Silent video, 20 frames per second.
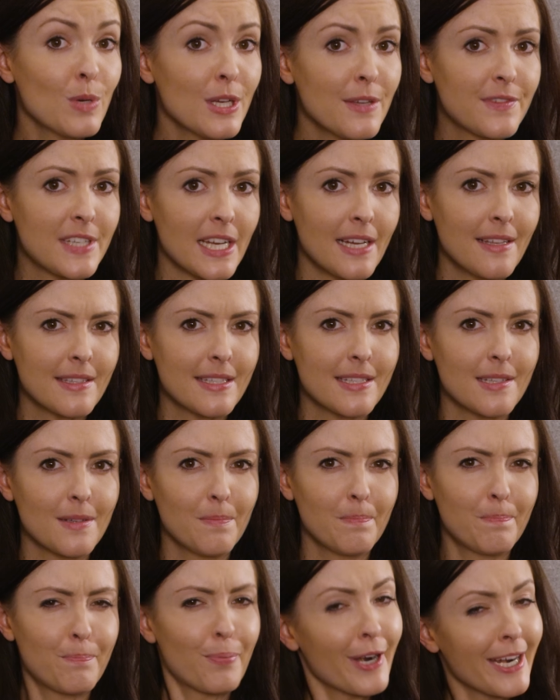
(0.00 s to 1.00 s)
we've done
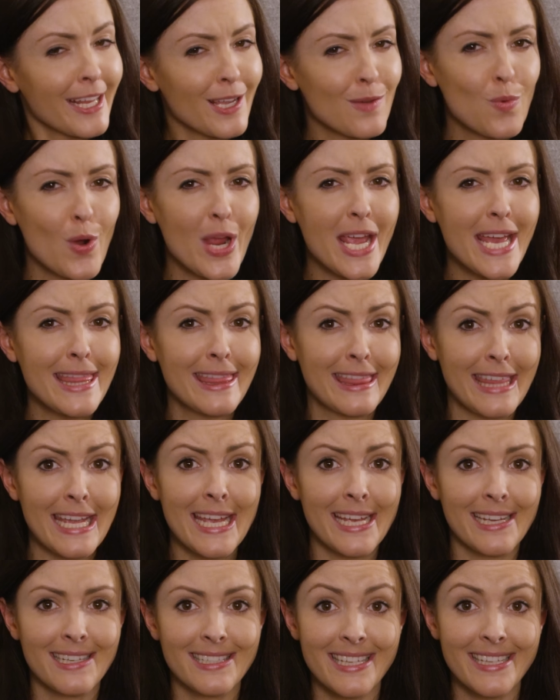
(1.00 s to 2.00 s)
some pretty weird
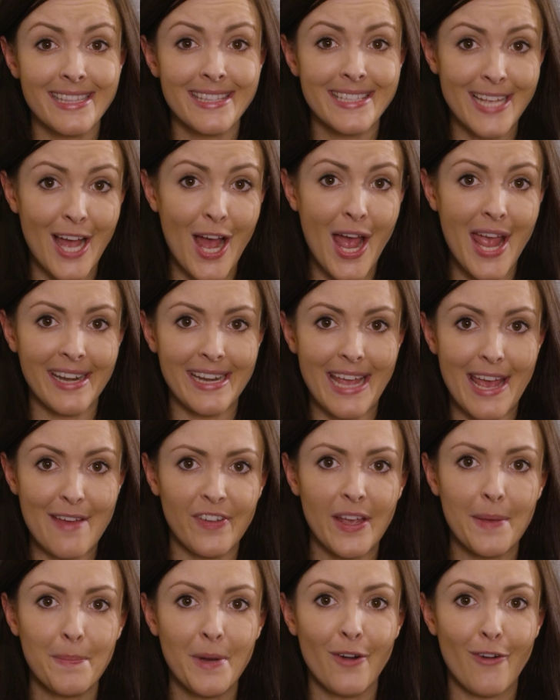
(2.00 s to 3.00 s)
things inside
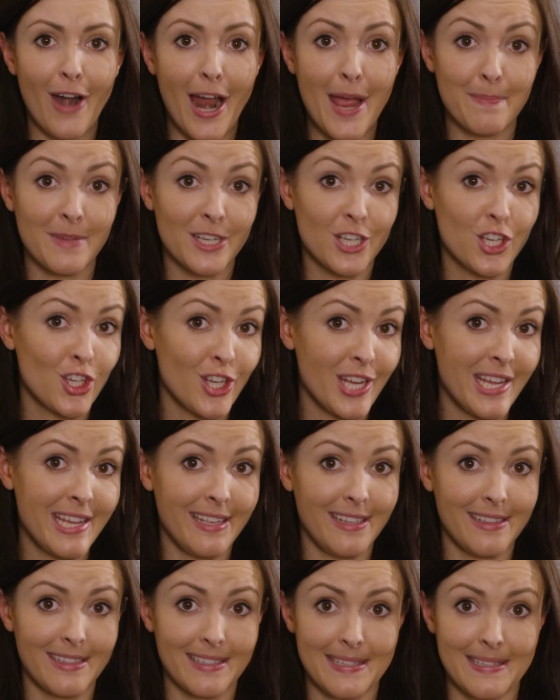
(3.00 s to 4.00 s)
fMRI
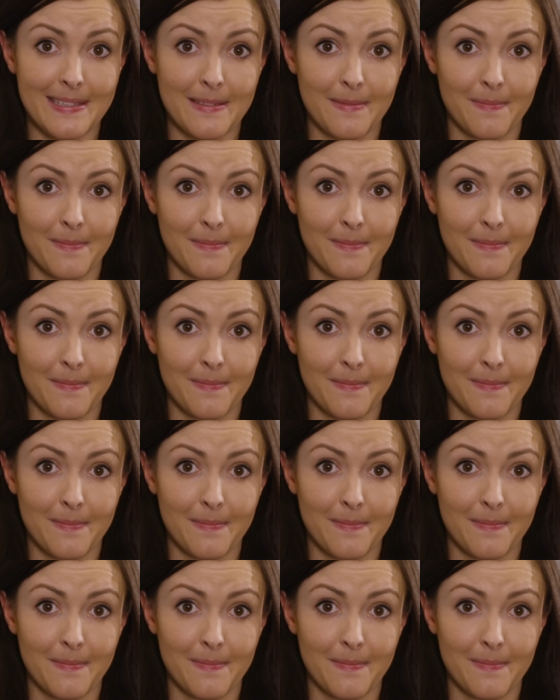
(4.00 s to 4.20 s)
machines.